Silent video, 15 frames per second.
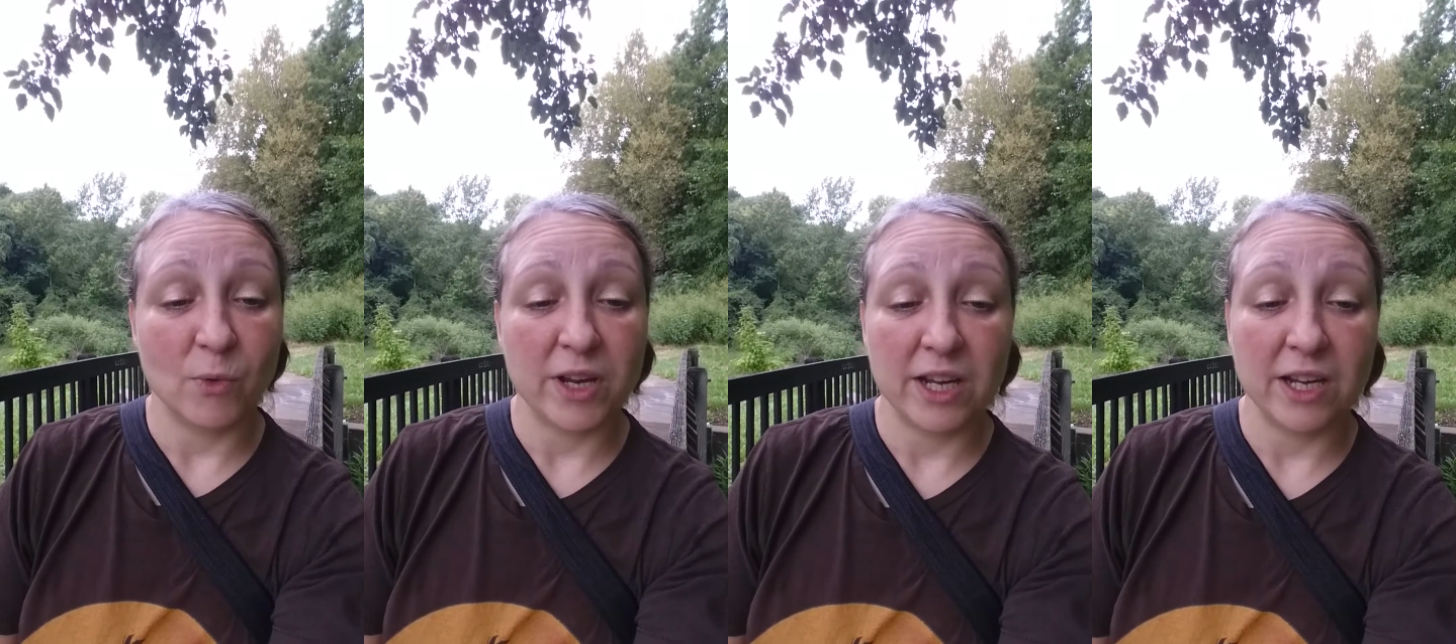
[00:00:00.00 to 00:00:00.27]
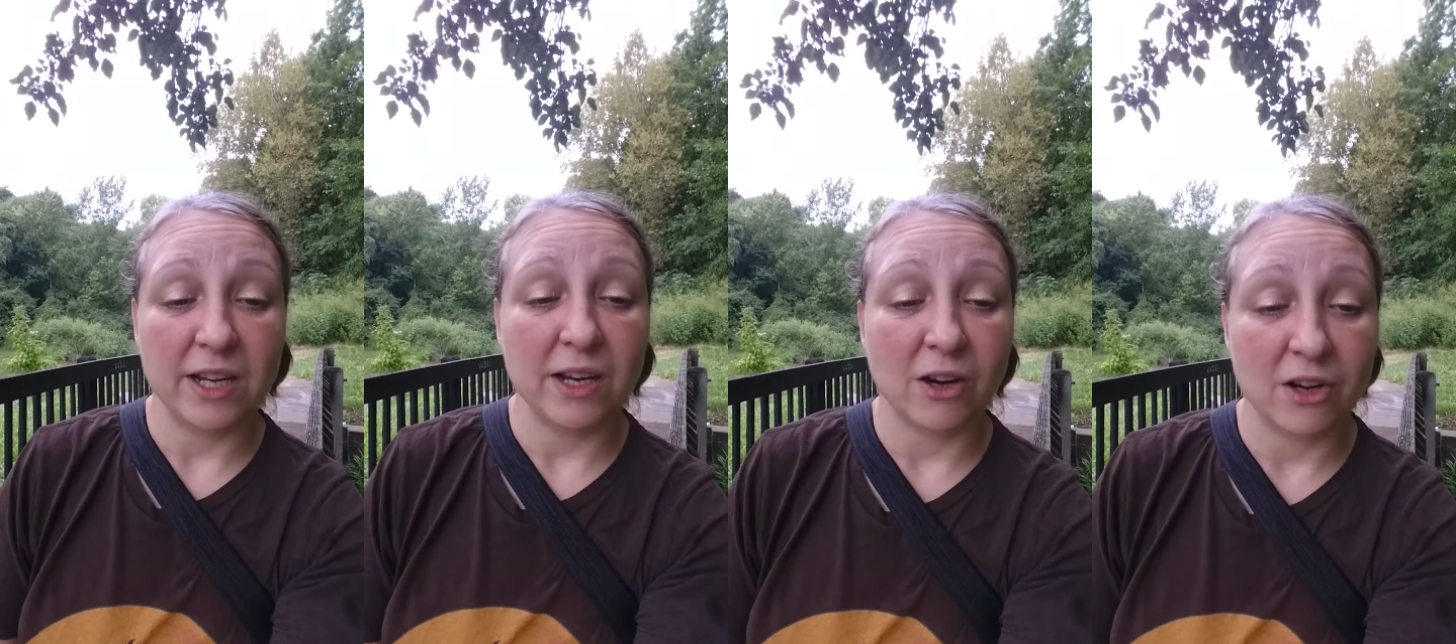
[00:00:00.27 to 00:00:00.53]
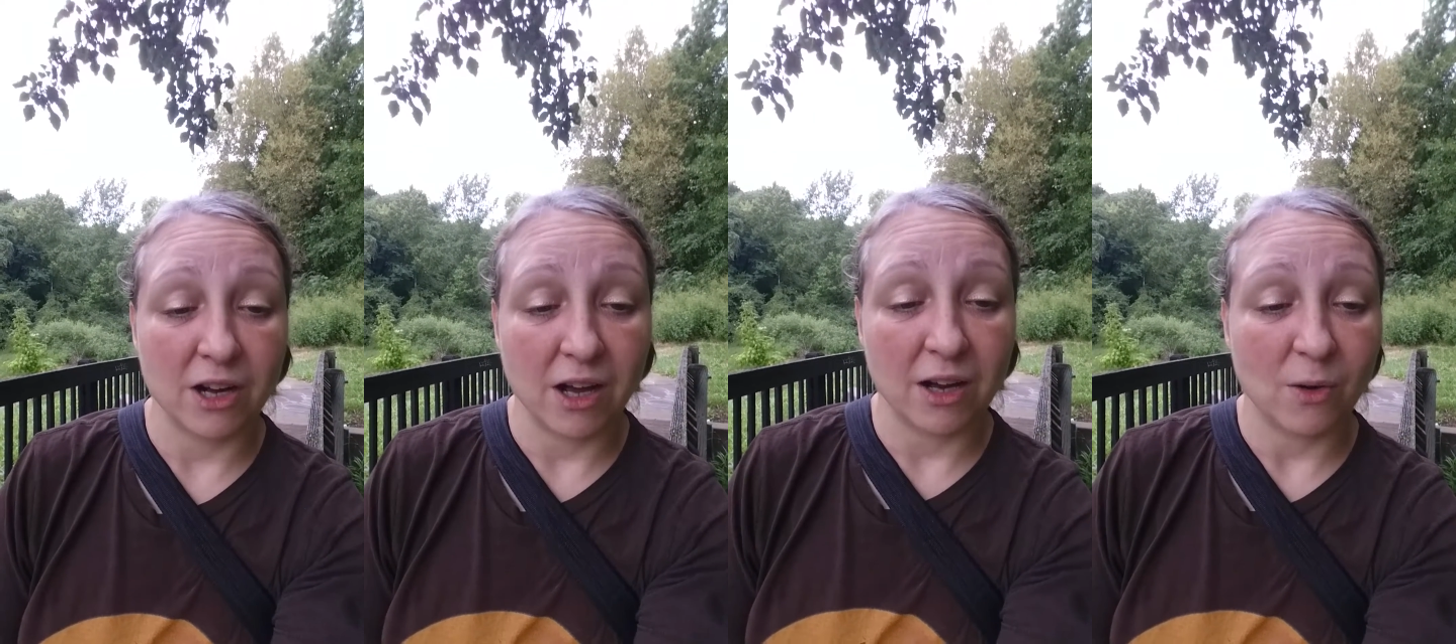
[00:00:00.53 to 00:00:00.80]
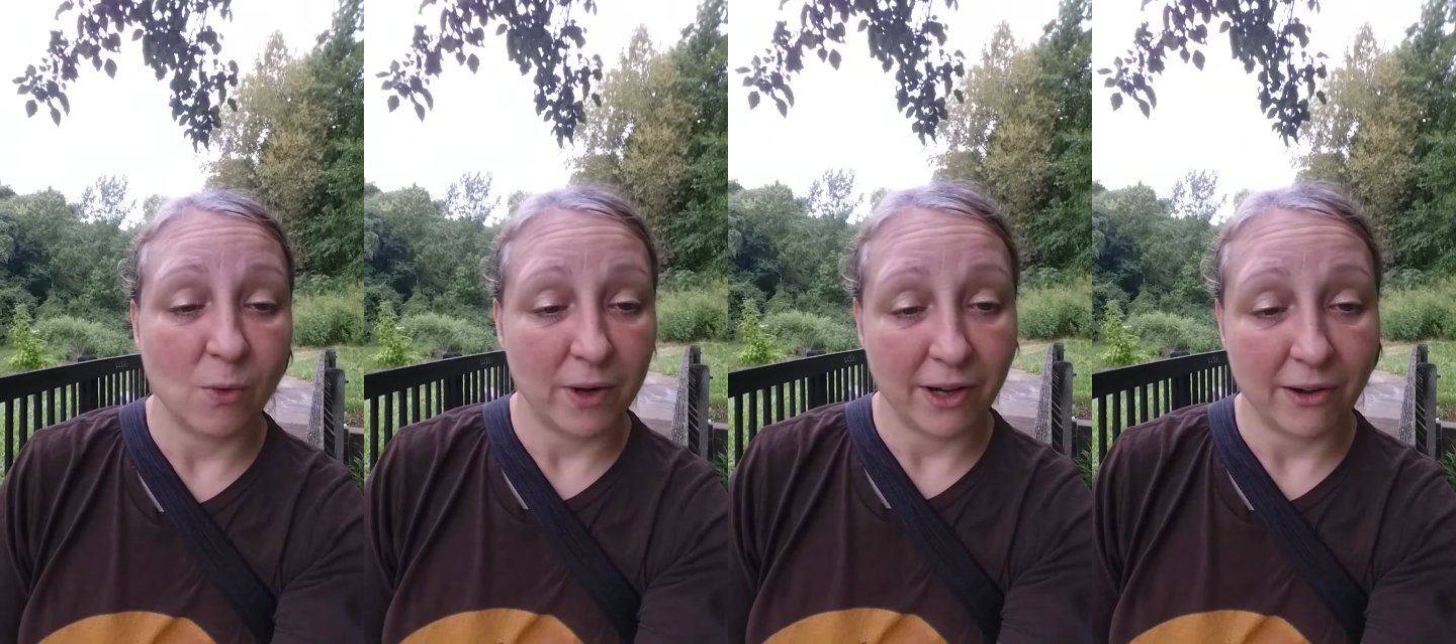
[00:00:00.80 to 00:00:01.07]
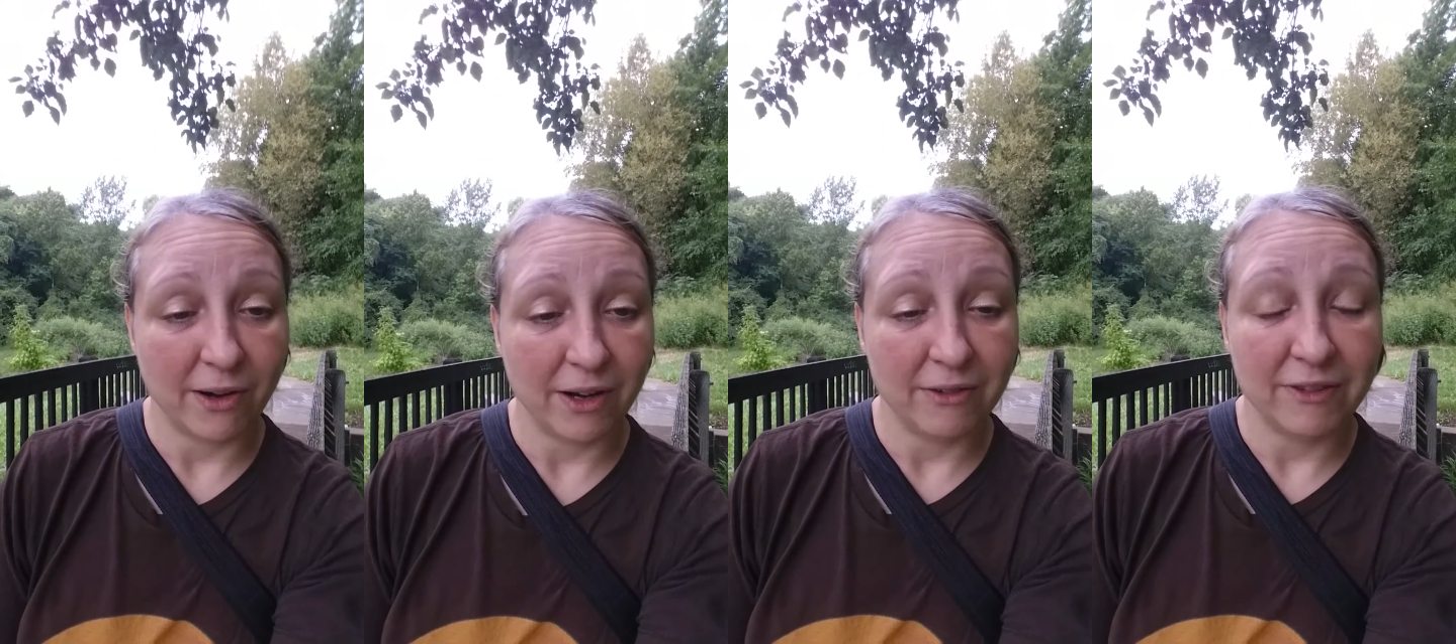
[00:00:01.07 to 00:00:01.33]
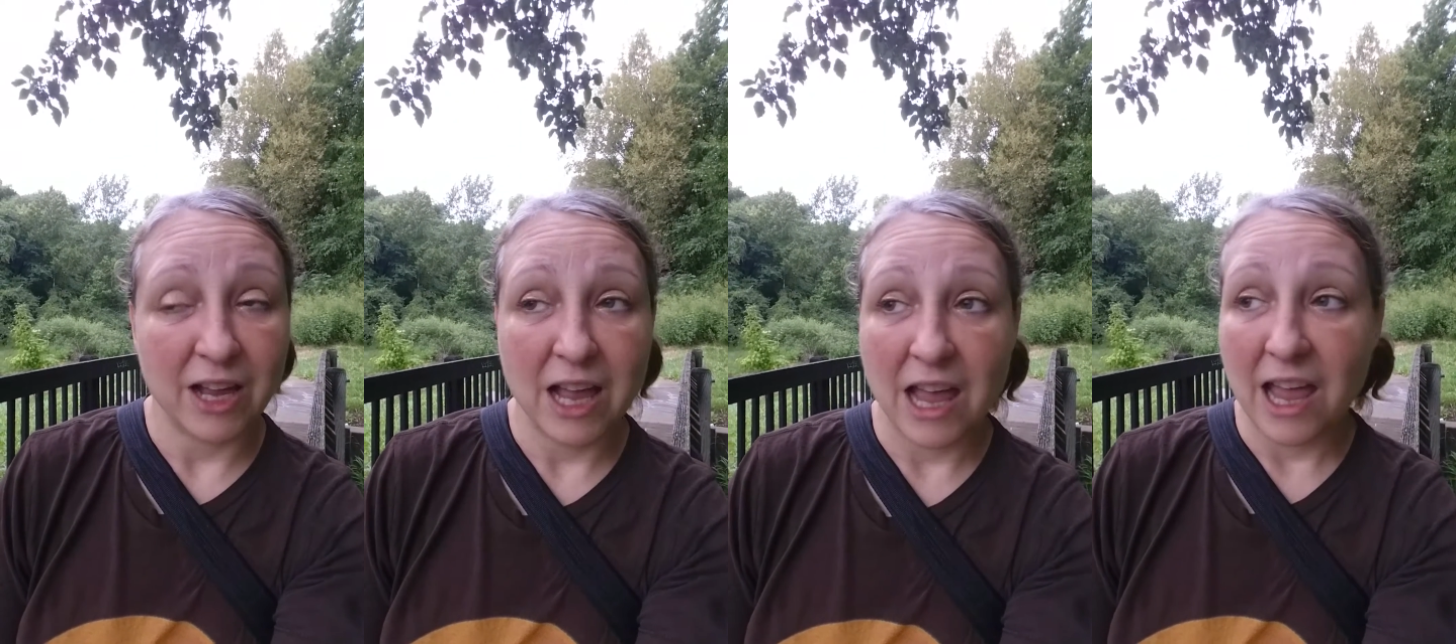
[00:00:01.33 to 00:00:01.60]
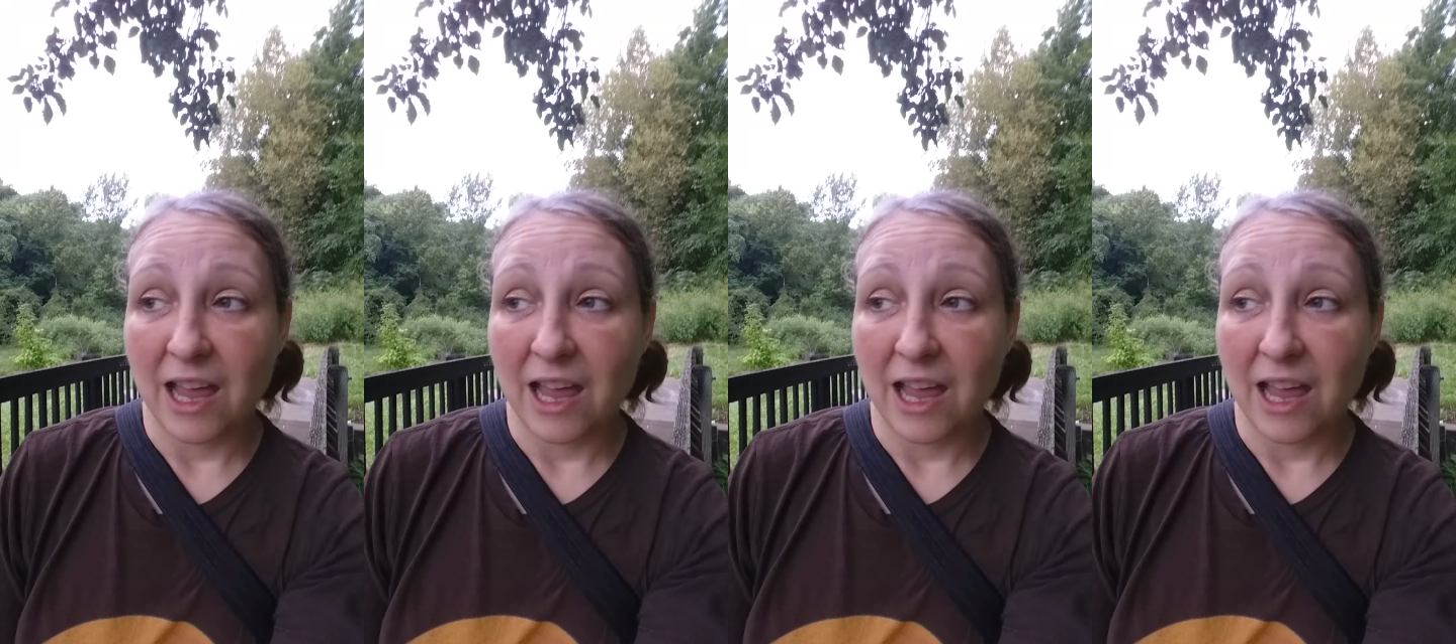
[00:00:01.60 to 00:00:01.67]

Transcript: we are not aware of.